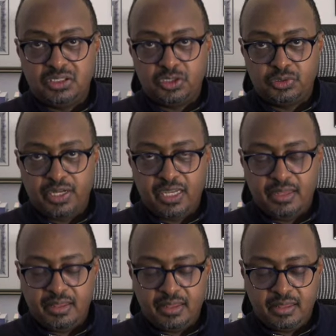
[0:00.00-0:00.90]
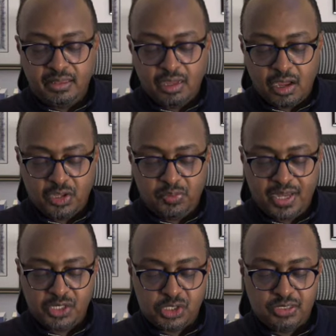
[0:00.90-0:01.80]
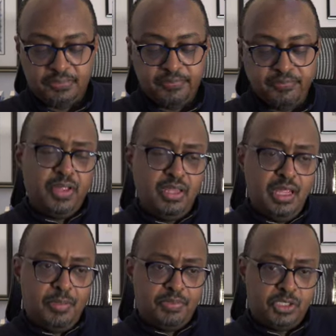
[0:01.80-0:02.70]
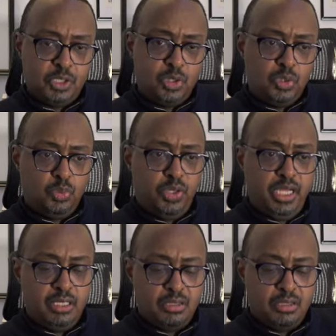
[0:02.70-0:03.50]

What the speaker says: during the occupation. In the episode, we